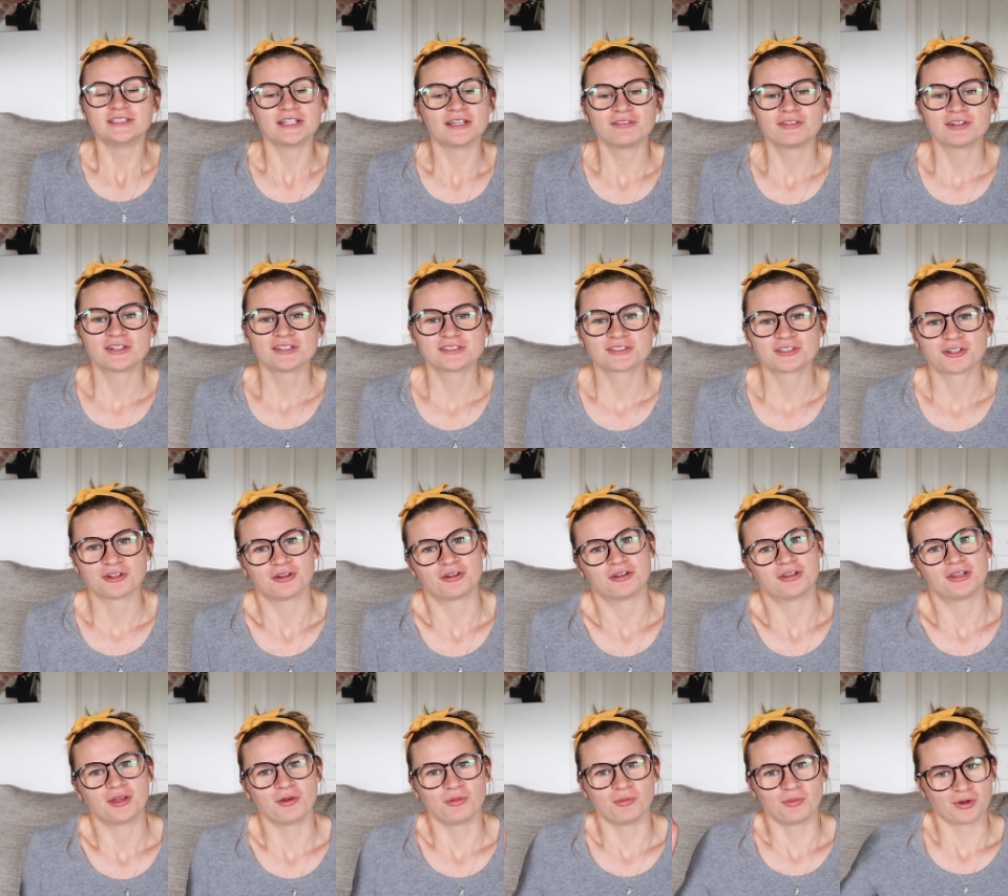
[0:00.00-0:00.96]
David is
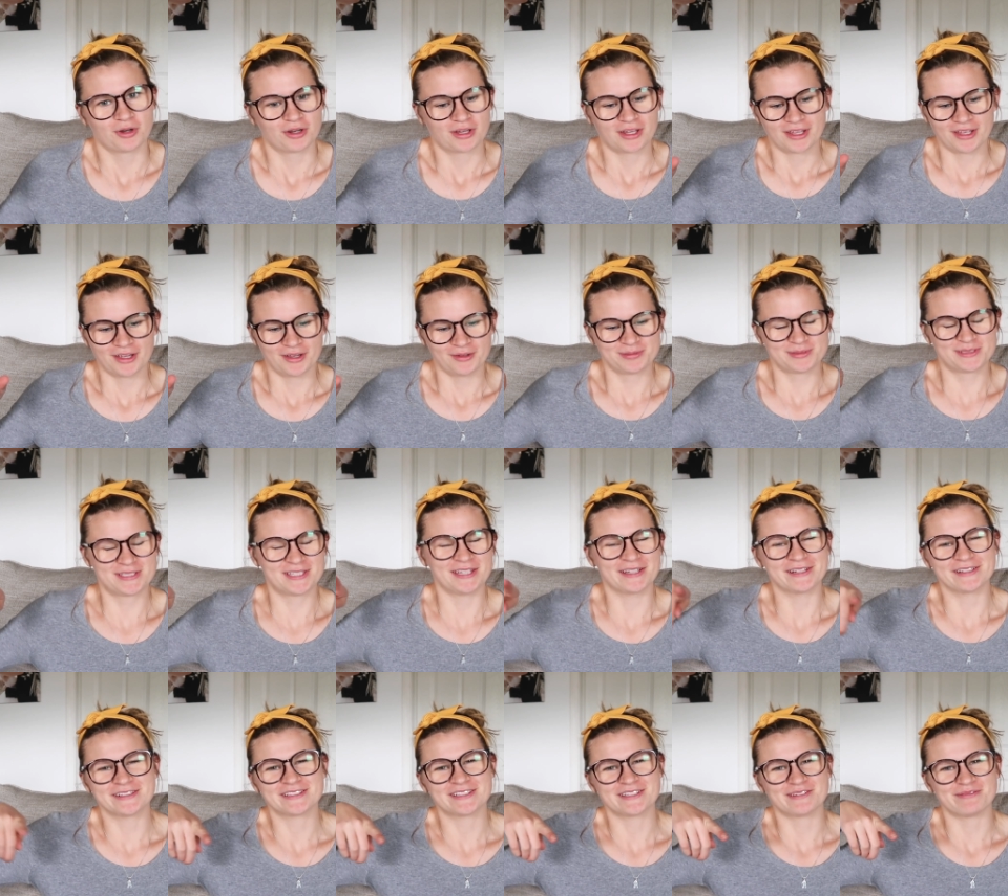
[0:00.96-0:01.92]
currently working
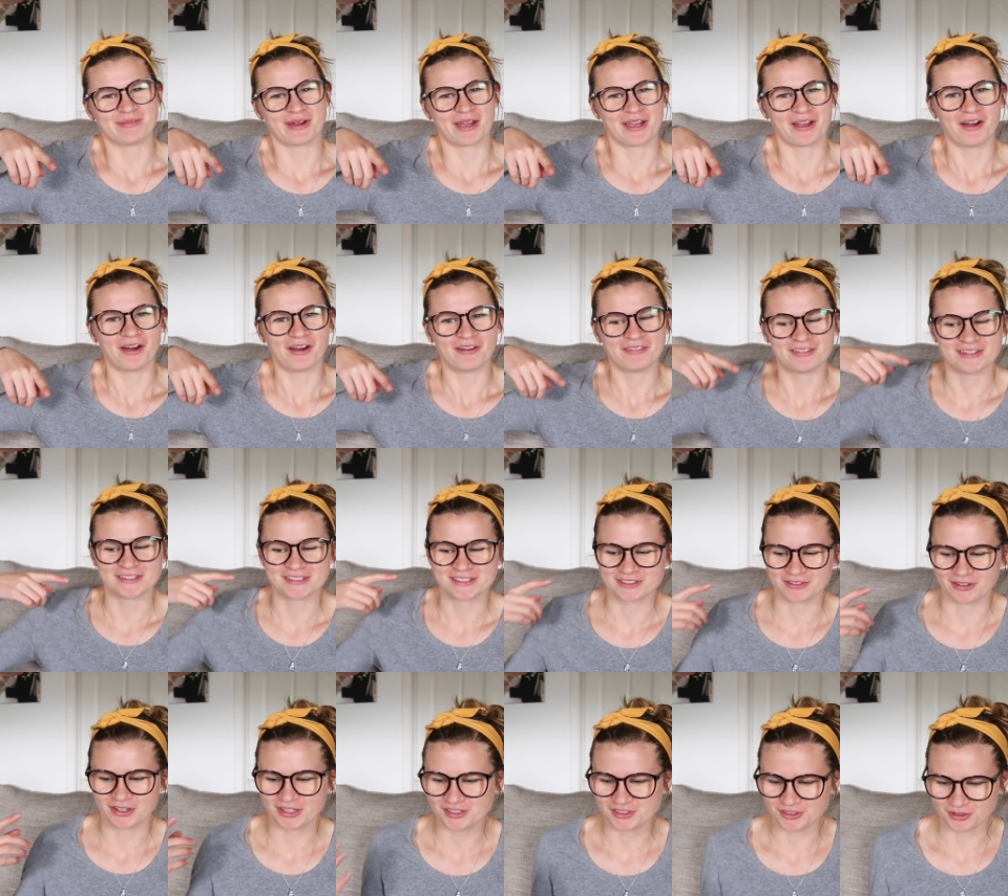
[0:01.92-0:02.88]
upstairs in my office,
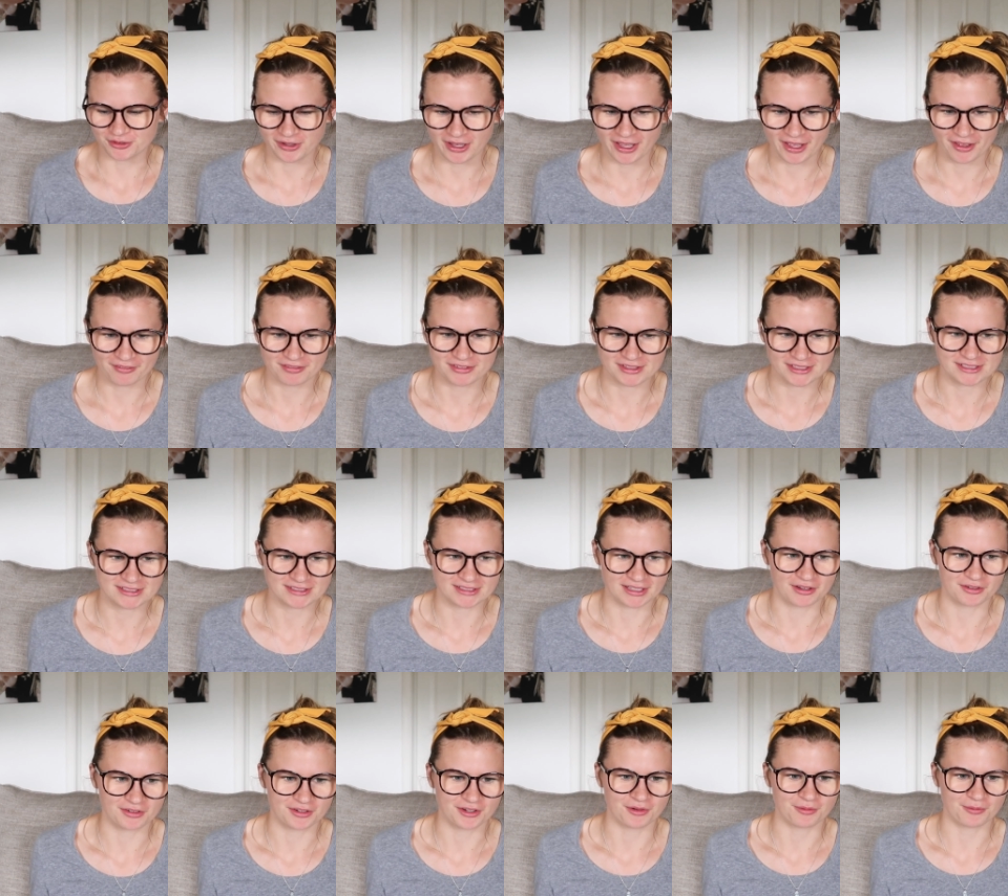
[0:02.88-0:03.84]
so I don't have this
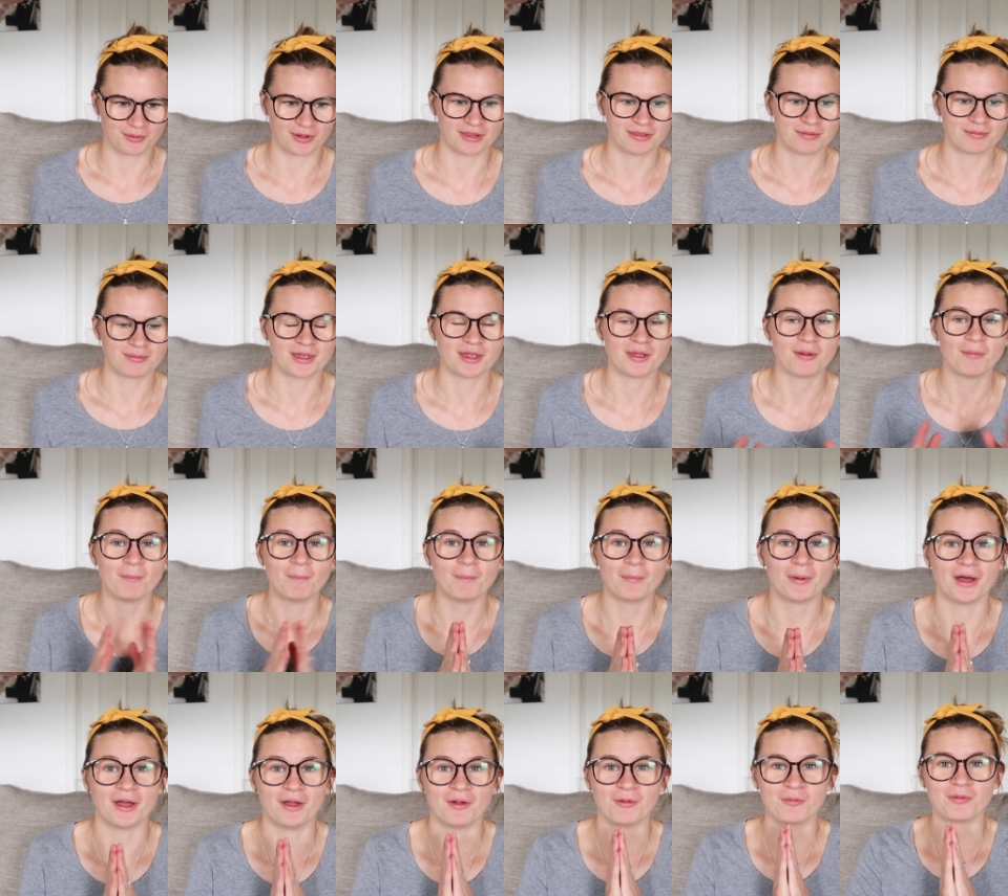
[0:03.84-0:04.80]
down here with me,
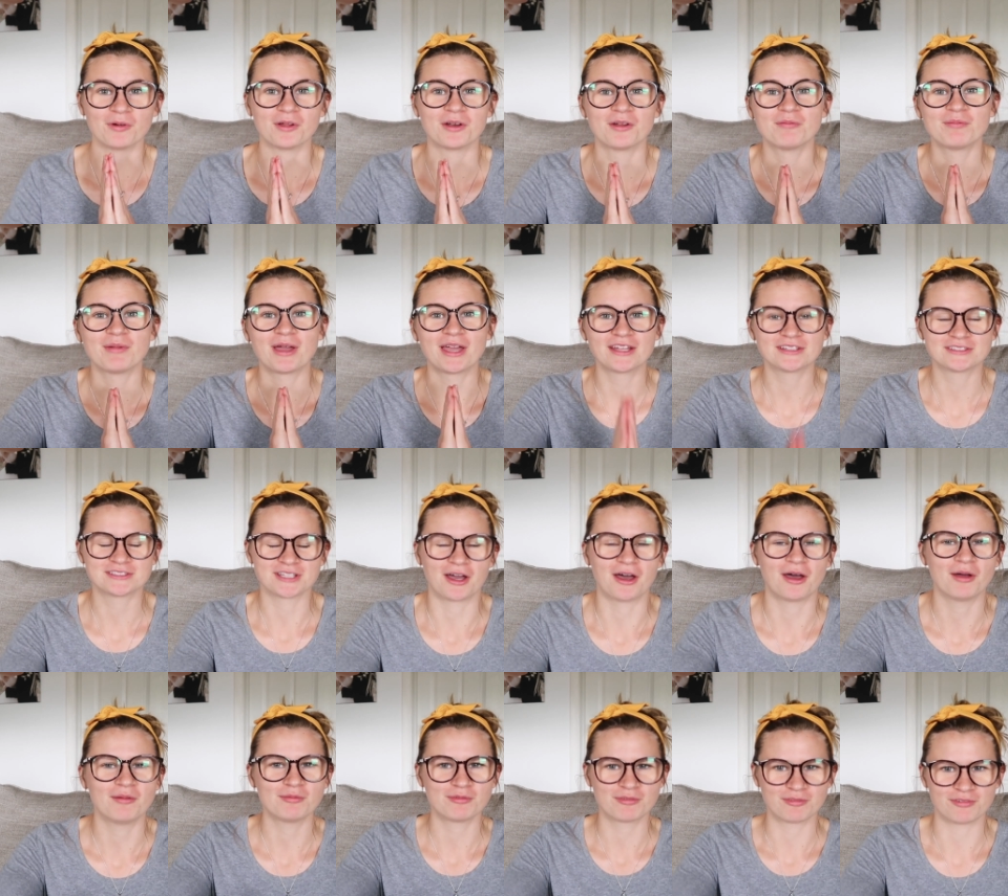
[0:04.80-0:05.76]
but one of my
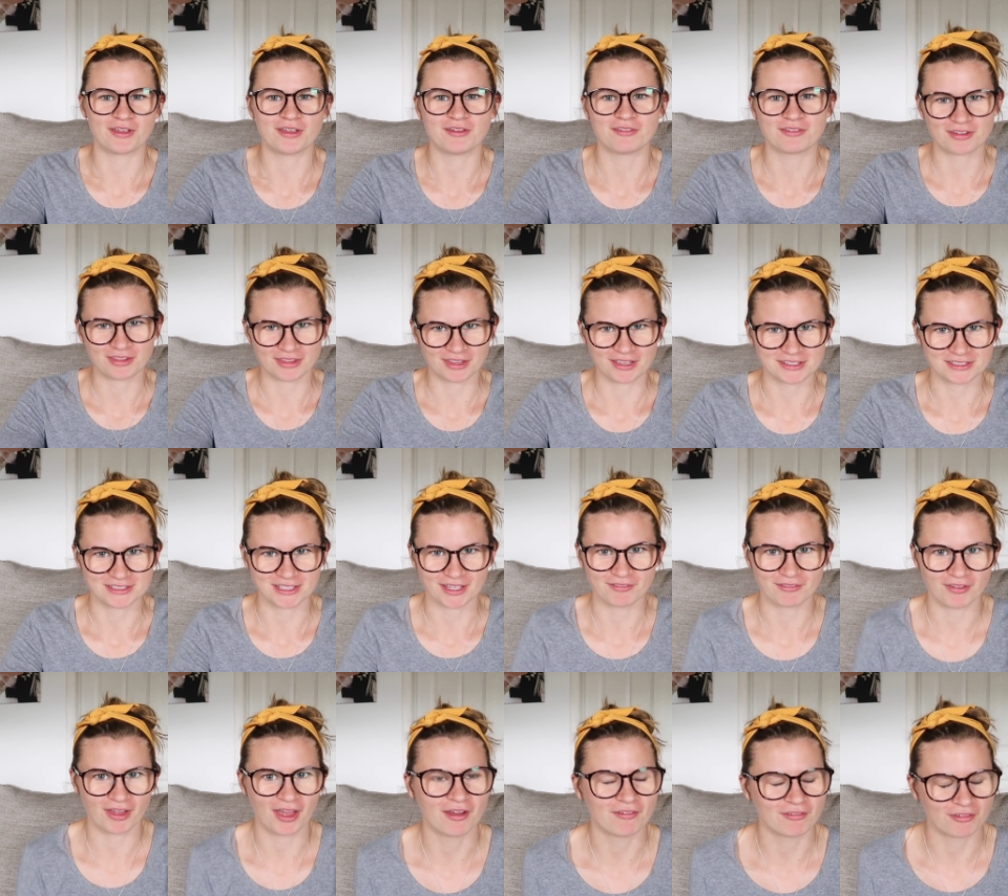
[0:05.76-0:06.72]
top favorite things
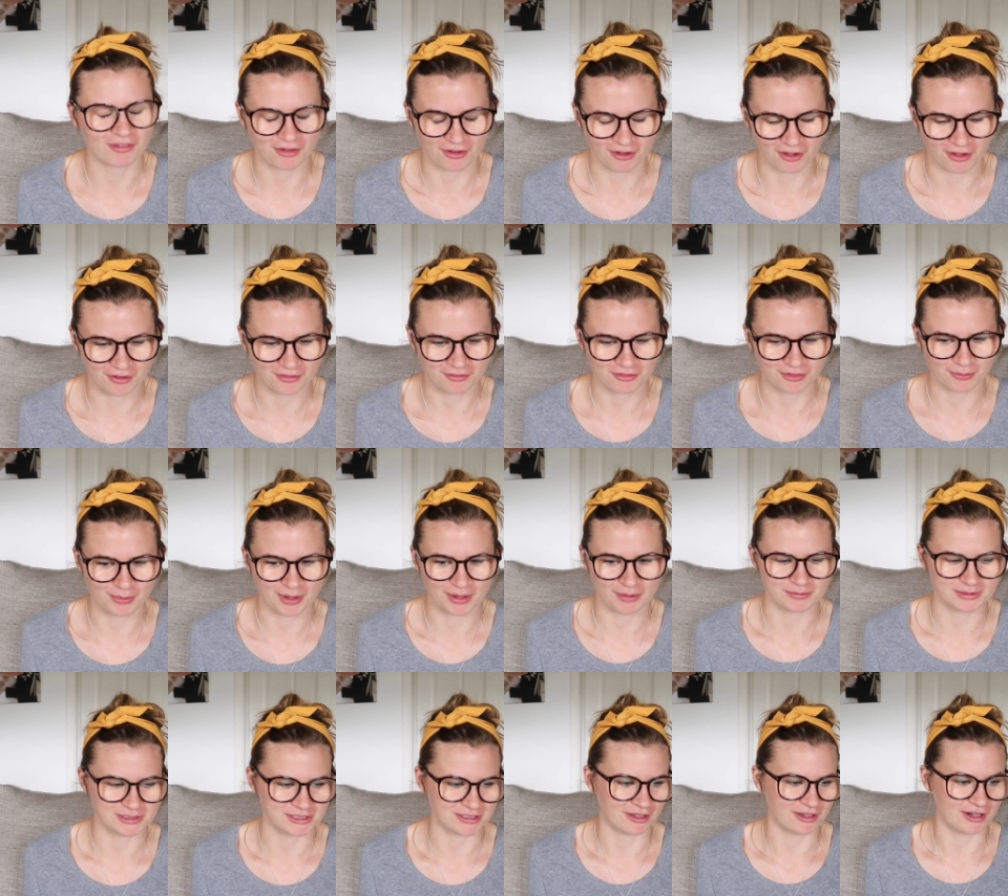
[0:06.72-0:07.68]
I've ever gotten from
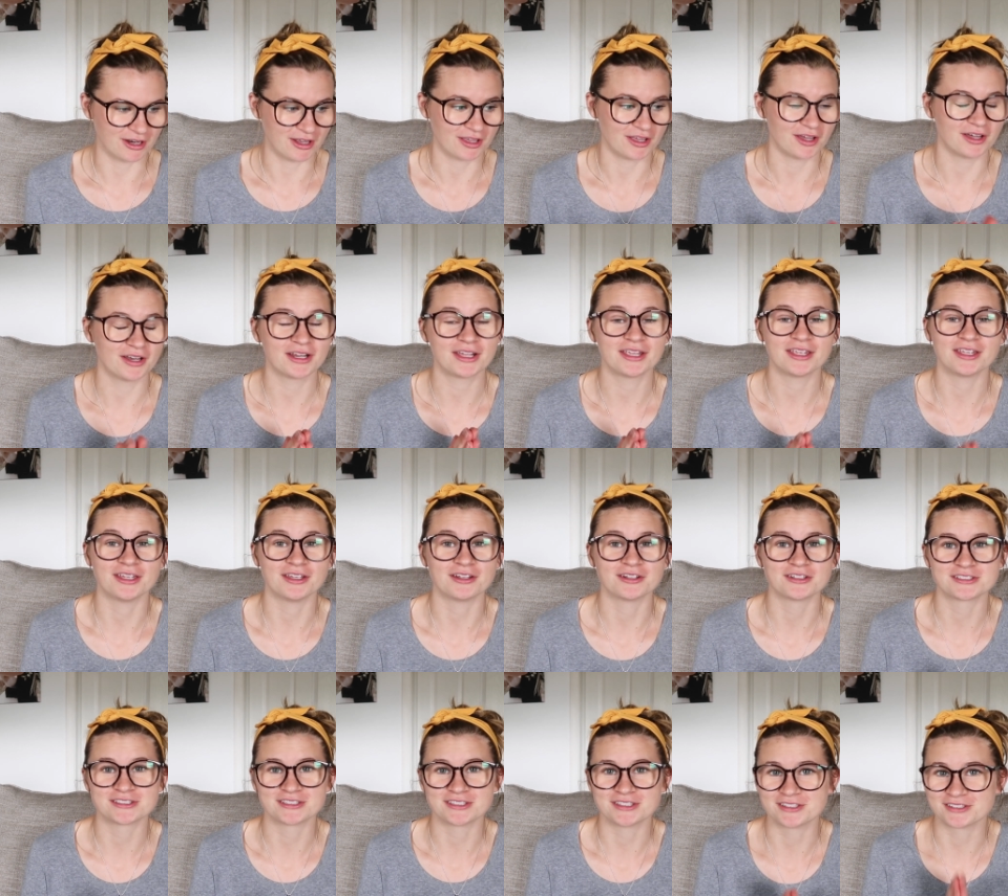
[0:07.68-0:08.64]
Amazon, I got it
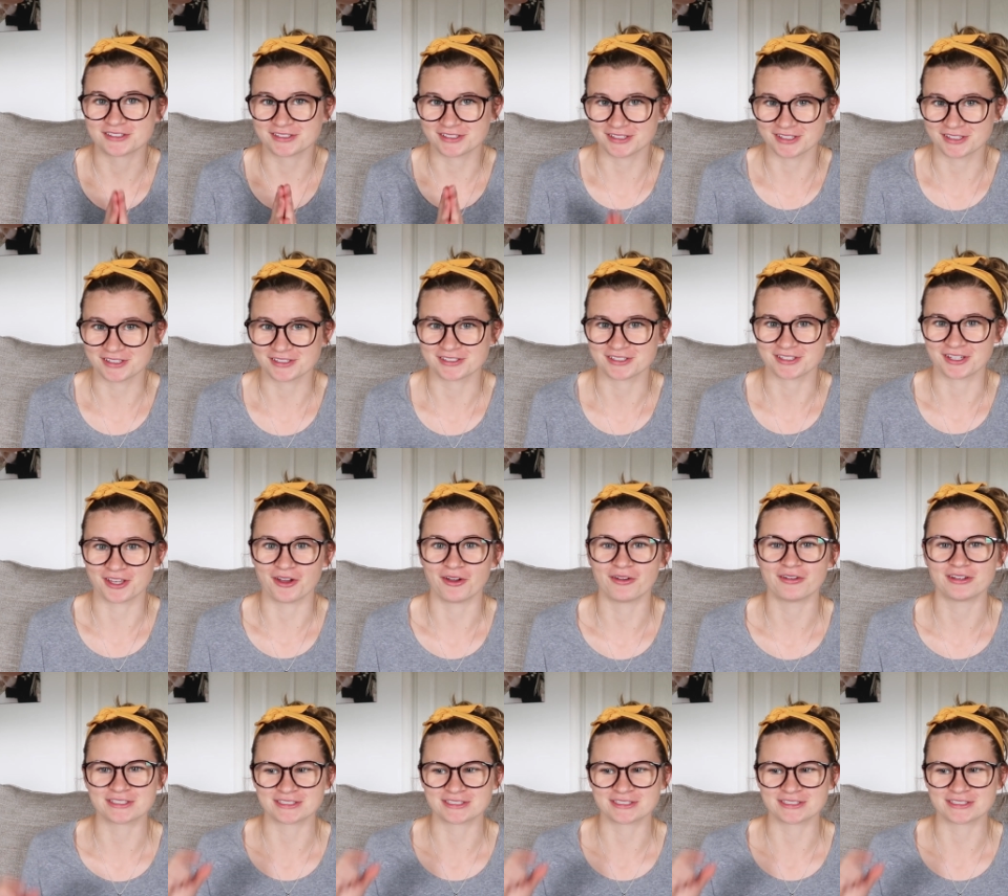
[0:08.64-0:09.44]
years and years and years ago,